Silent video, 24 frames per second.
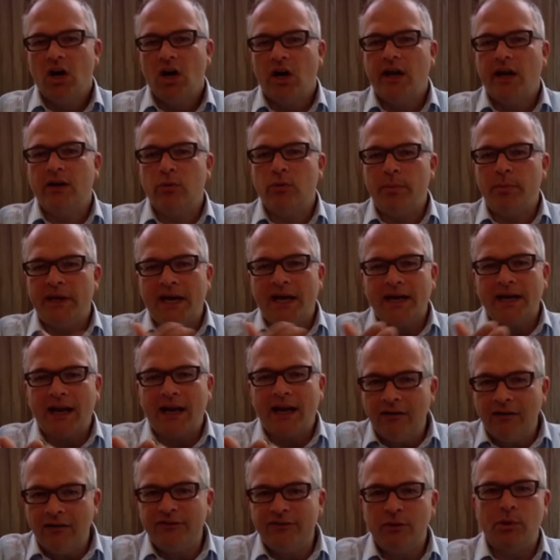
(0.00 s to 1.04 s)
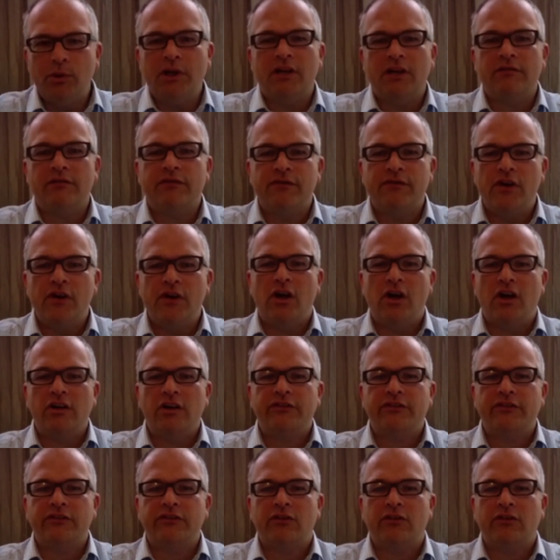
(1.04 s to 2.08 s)
it'll be uncomfortable at
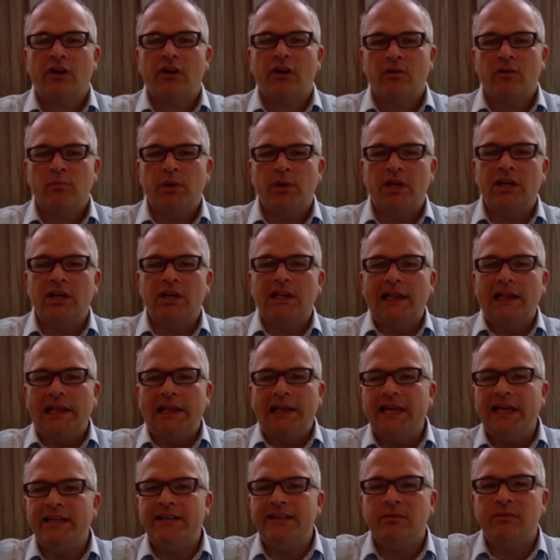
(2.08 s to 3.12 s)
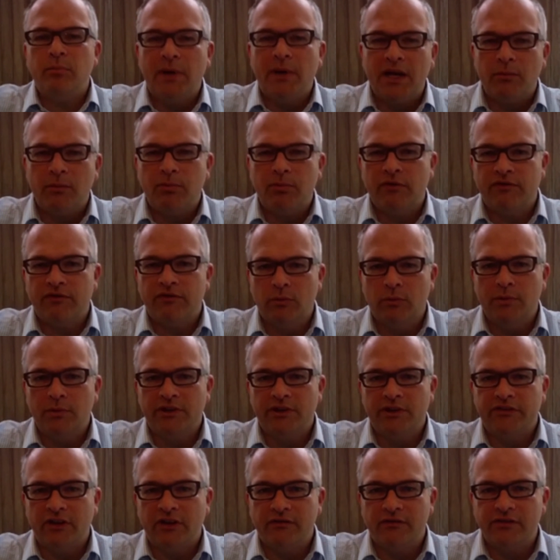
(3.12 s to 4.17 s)
first, but it'll lead to better
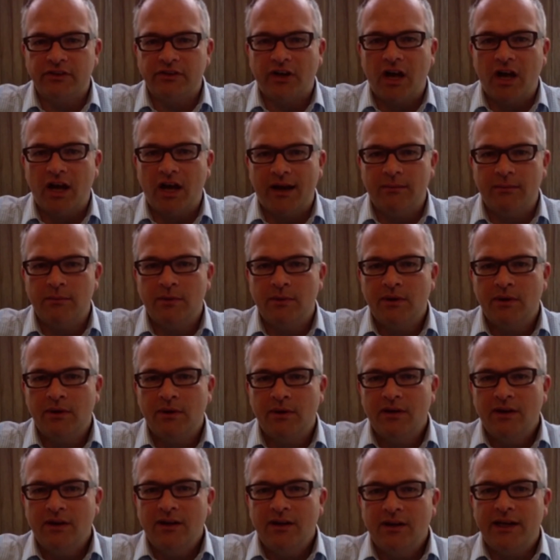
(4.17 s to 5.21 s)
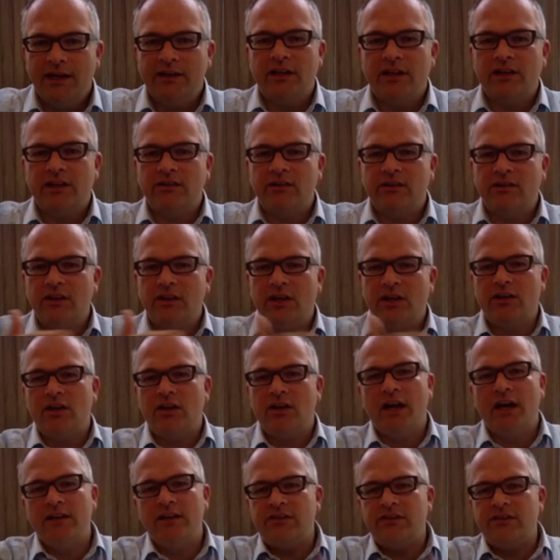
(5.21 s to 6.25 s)
performance over time. That
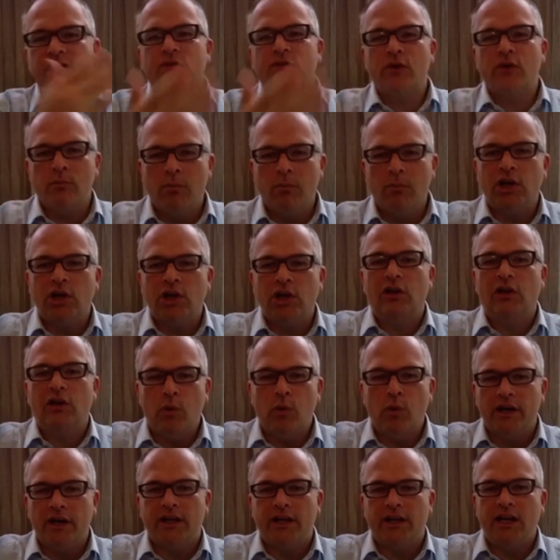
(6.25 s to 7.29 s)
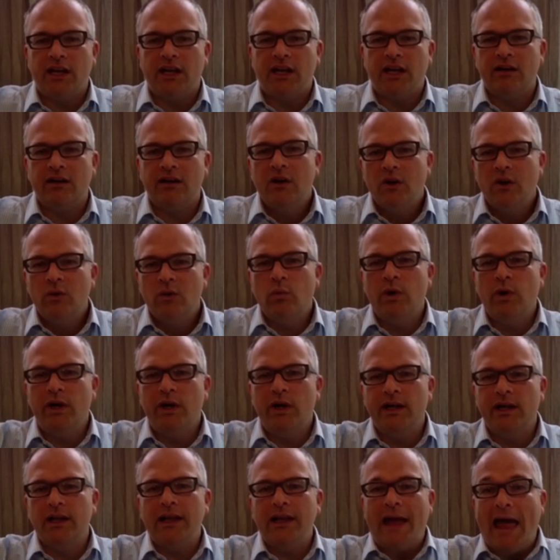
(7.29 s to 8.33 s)
a different model of working
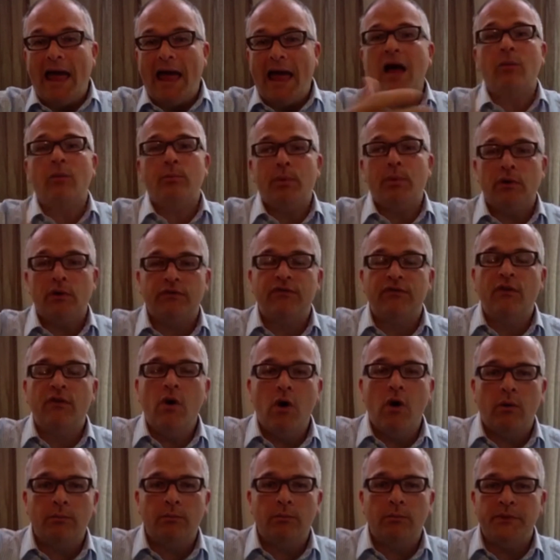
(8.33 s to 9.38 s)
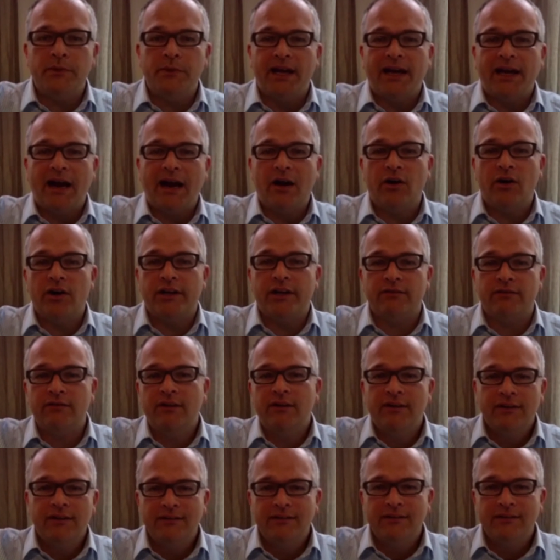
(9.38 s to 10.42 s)
will outperform their current
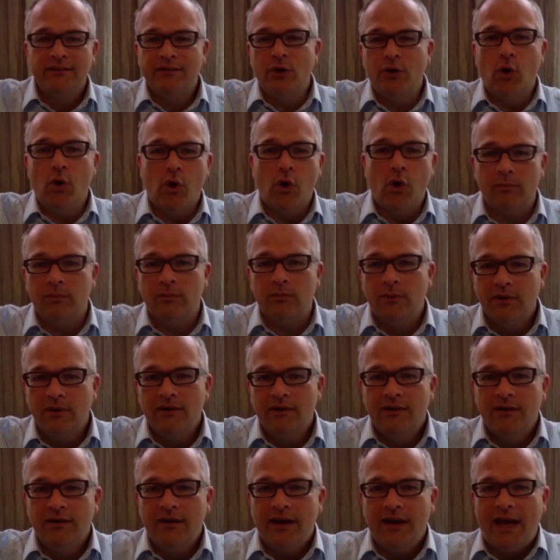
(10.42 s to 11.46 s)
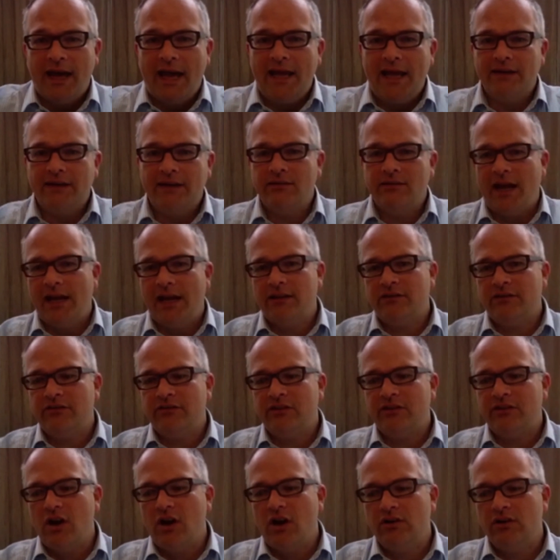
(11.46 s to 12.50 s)
norm. And
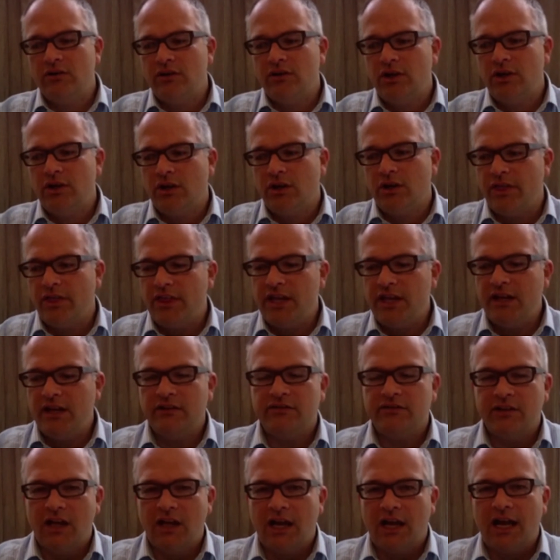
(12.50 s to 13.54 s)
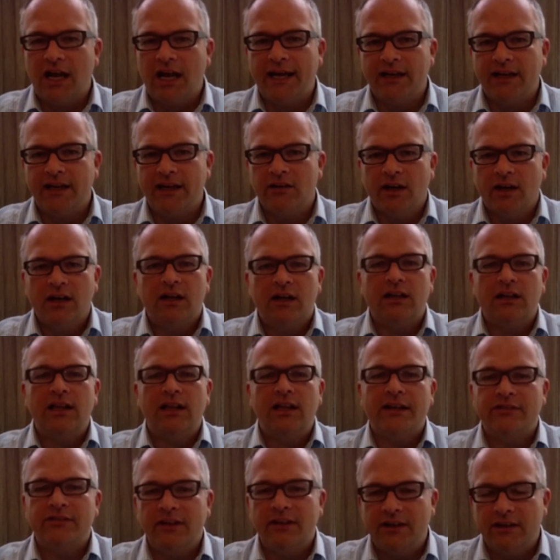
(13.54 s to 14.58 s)
so, things like a
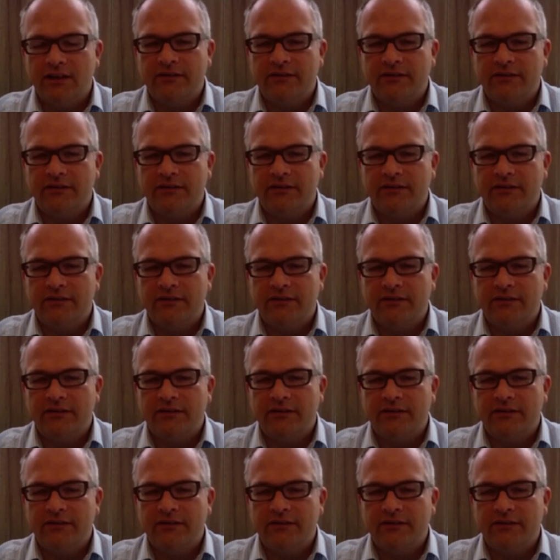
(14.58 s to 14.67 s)
classic